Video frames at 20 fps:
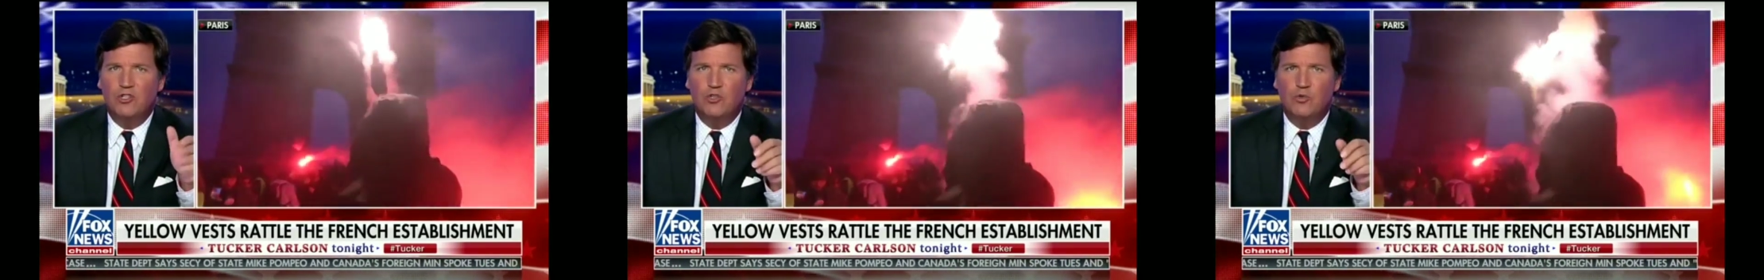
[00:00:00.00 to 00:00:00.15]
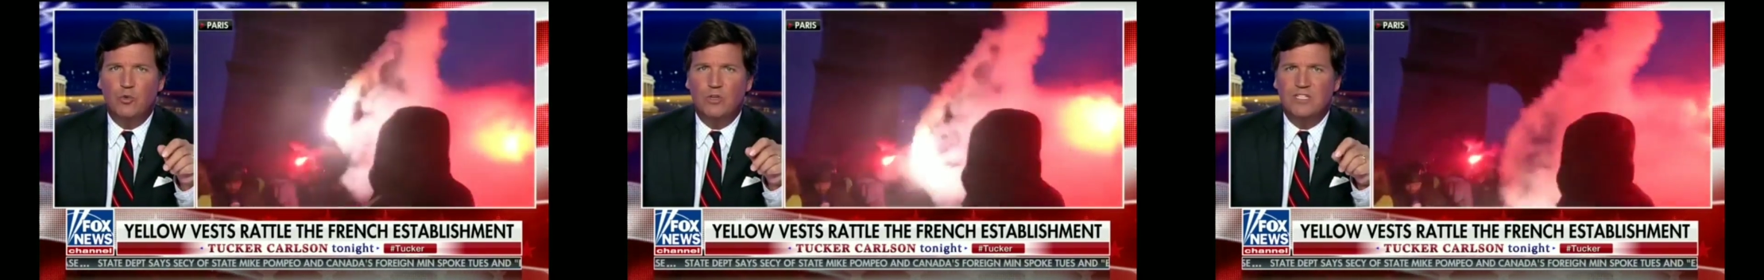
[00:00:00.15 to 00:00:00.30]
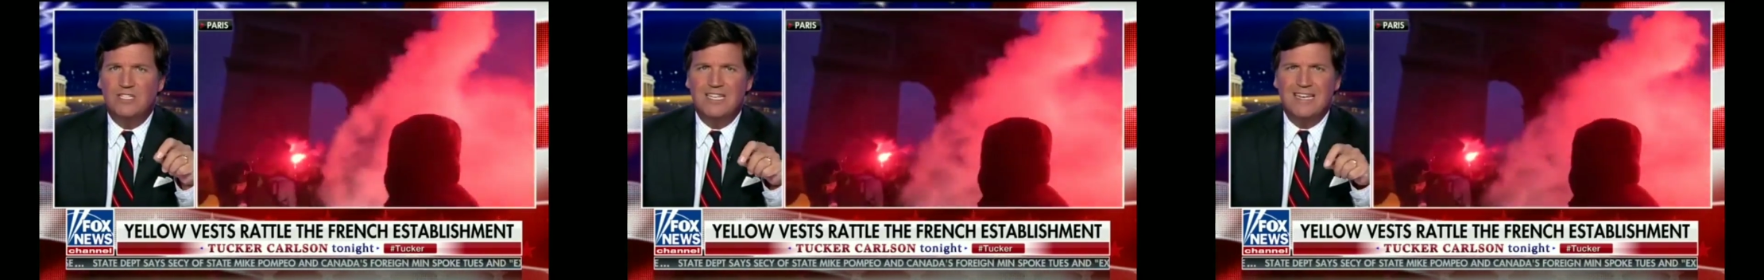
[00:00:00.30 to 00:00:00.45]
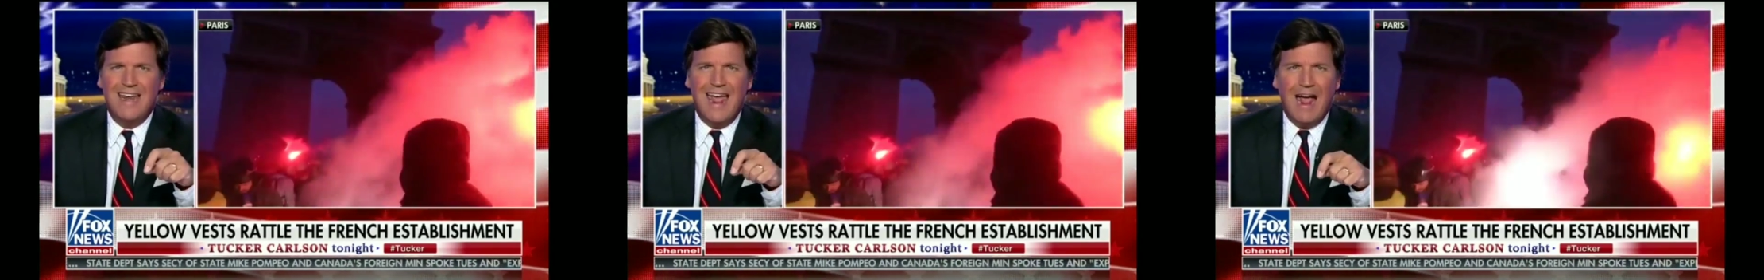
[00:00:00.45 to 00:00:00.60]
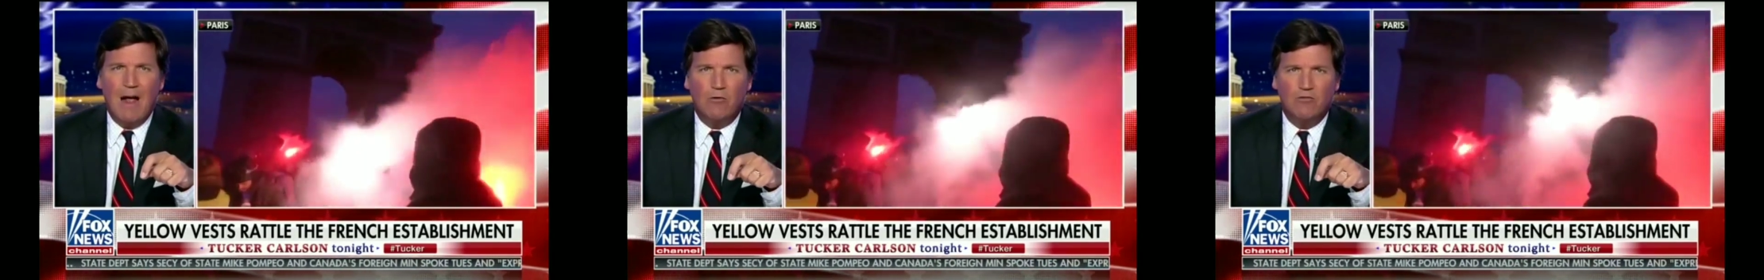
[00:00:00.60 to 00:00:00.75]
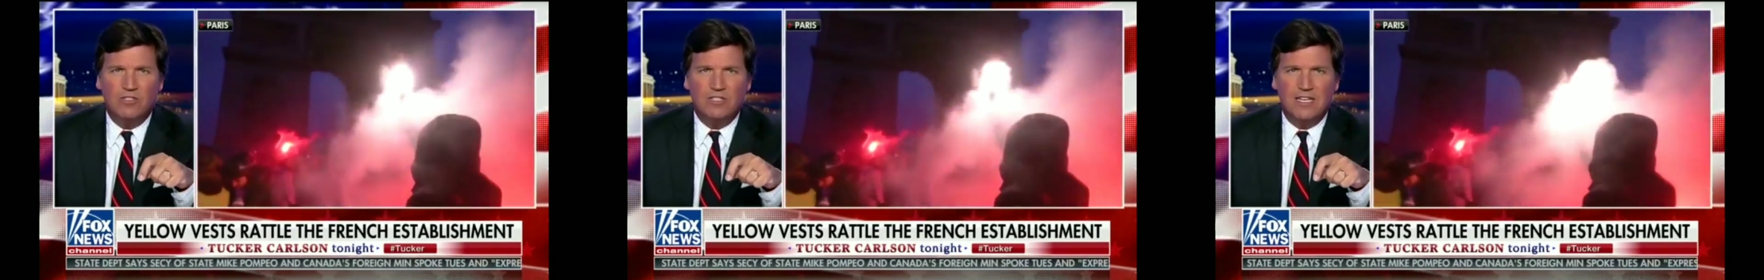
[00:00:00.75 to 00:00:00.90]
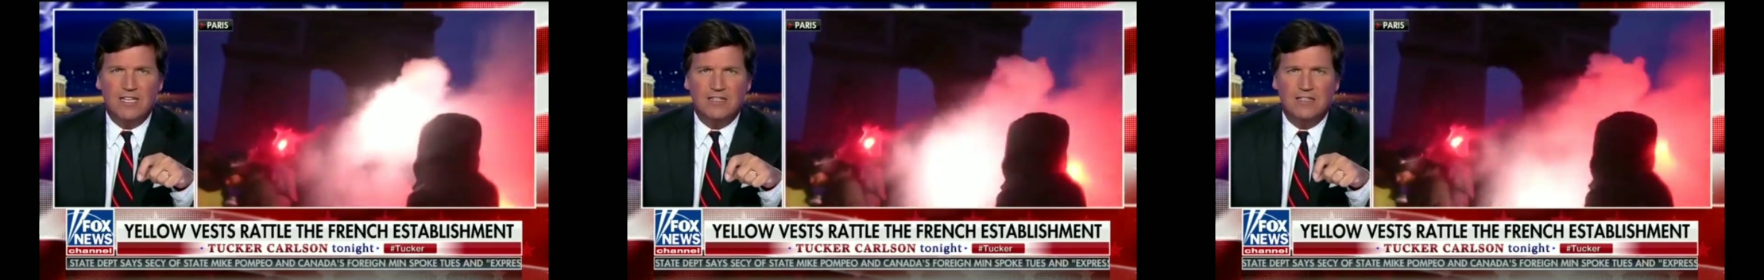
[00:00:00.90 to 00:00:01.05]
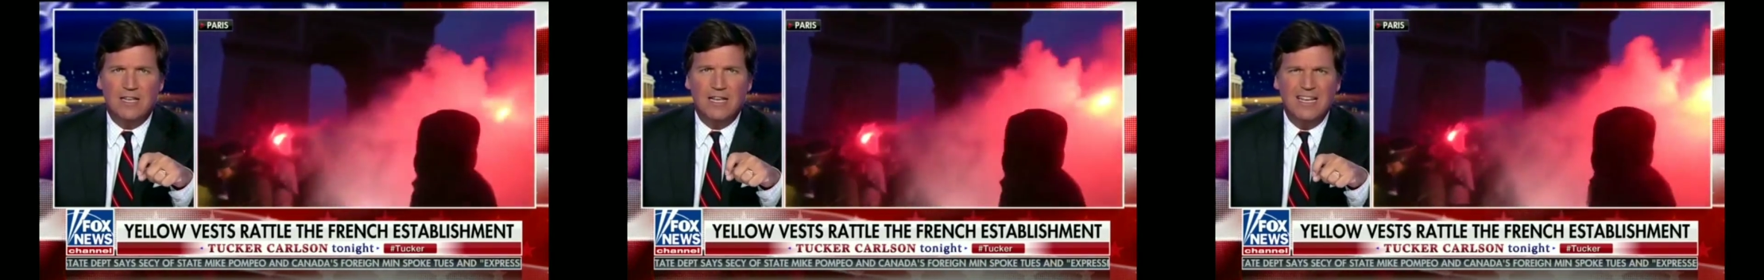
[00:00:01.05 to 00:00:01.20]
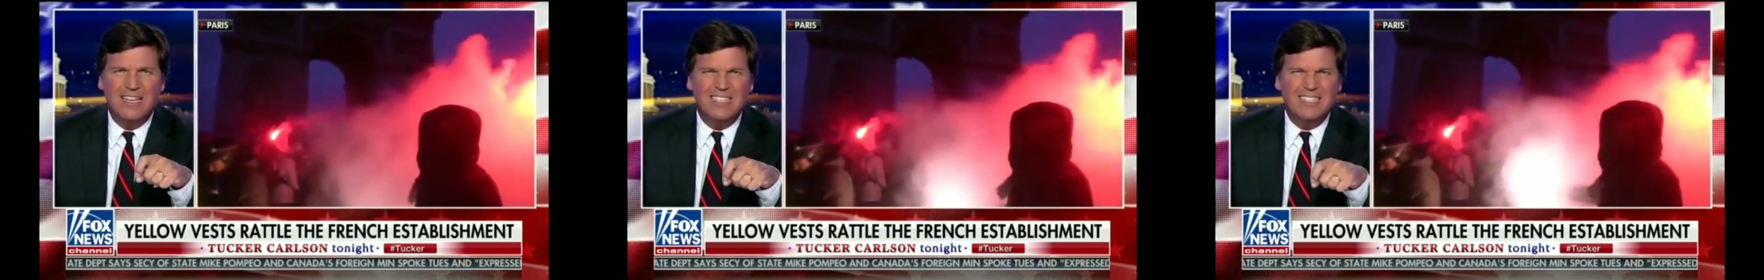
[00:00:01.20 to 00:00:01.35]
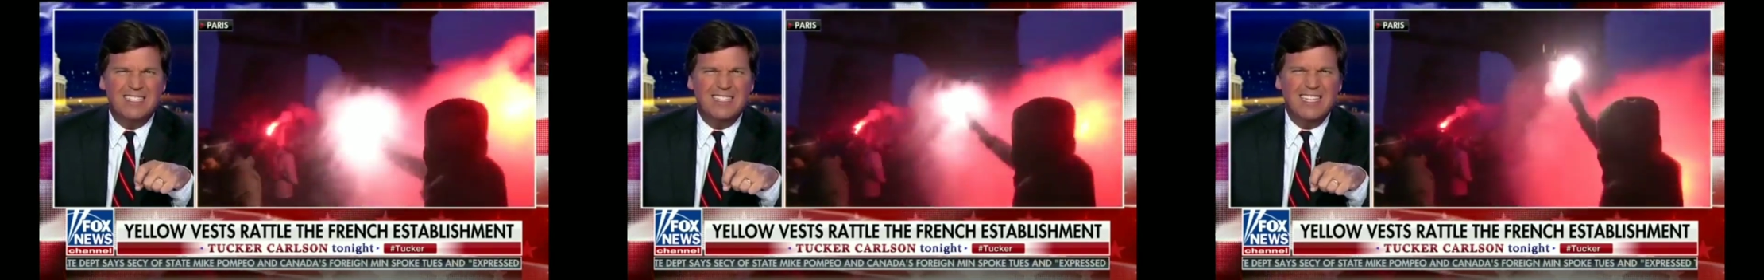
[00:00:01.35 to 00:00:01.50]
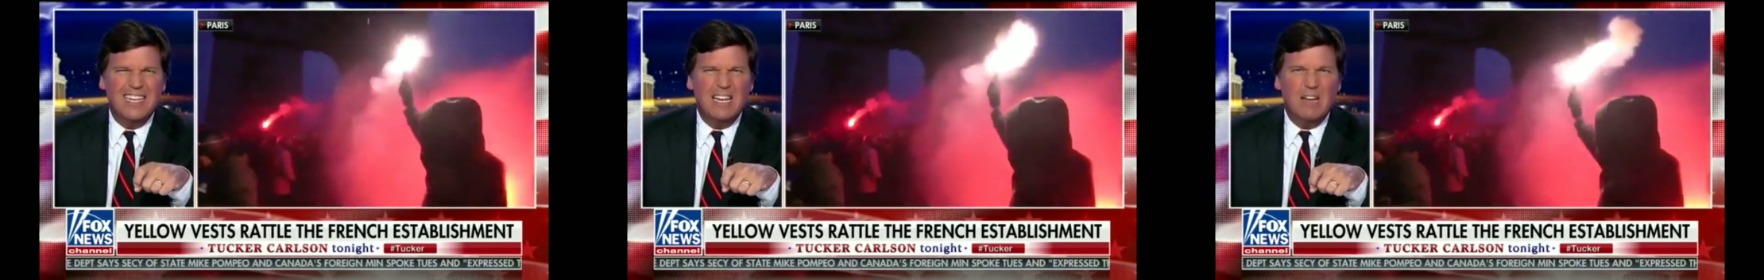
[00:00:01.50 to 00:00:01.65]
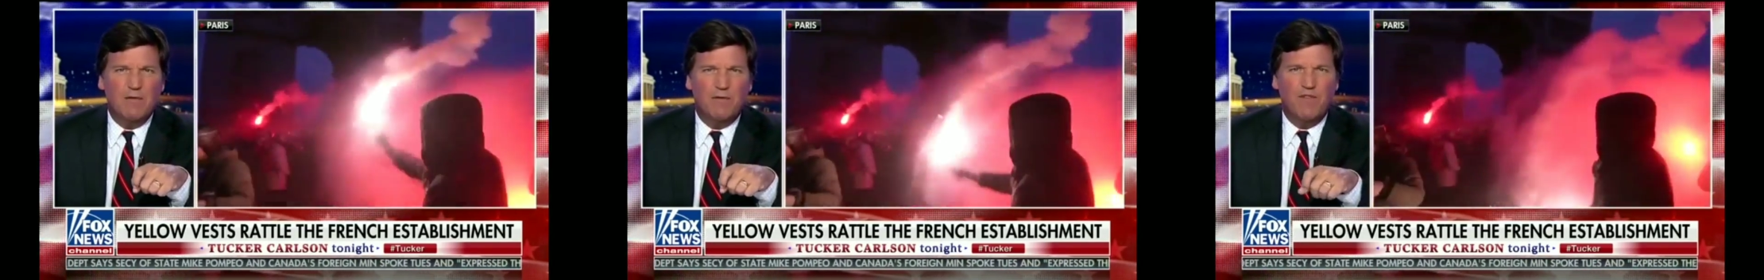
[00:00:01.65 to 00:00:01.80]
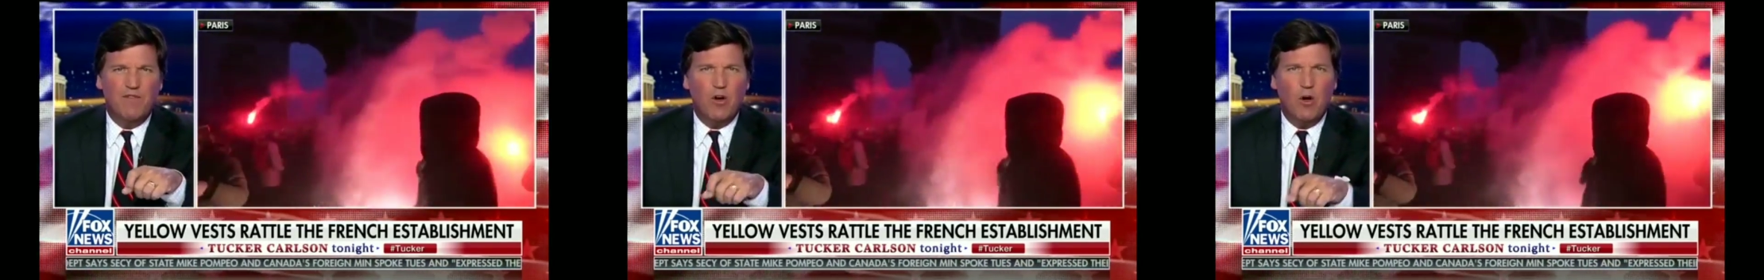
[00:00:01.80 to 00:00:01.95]
were denounced as
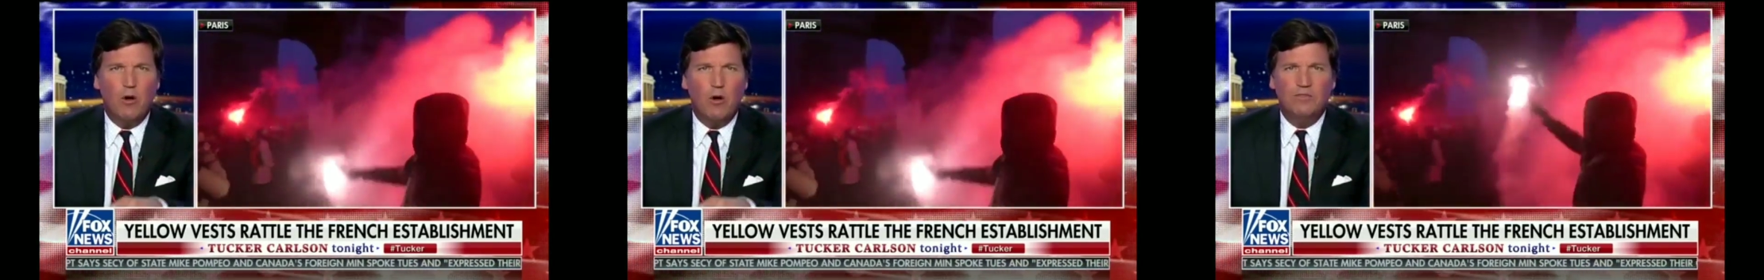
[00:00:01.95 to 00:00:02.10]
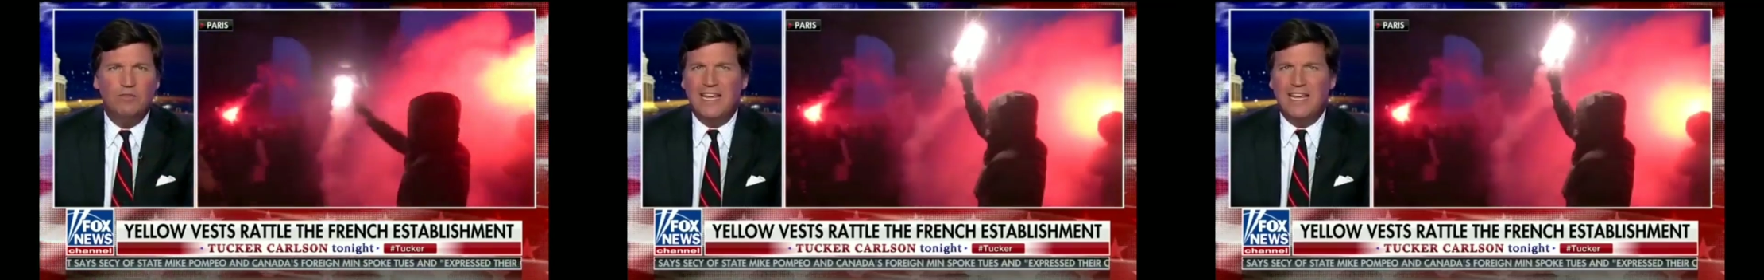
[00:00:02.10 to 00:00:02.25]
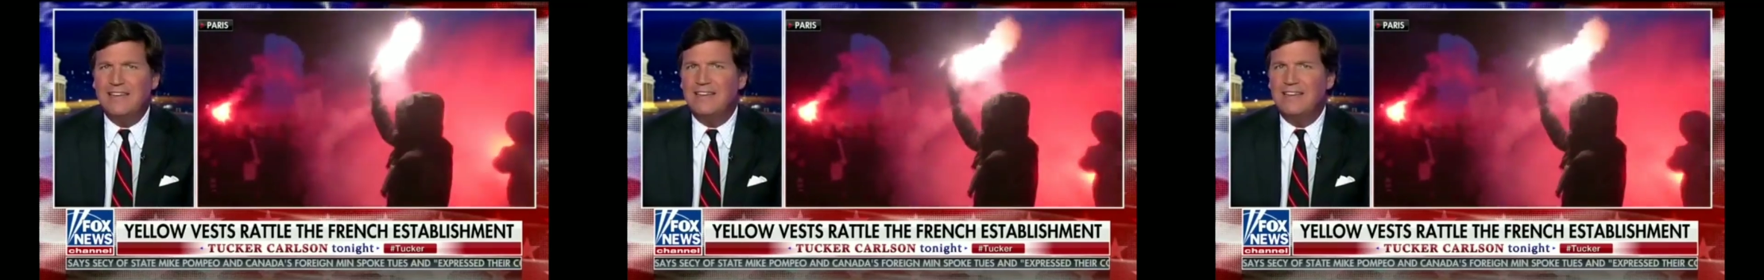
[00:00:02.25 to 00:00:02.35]
xenophobes,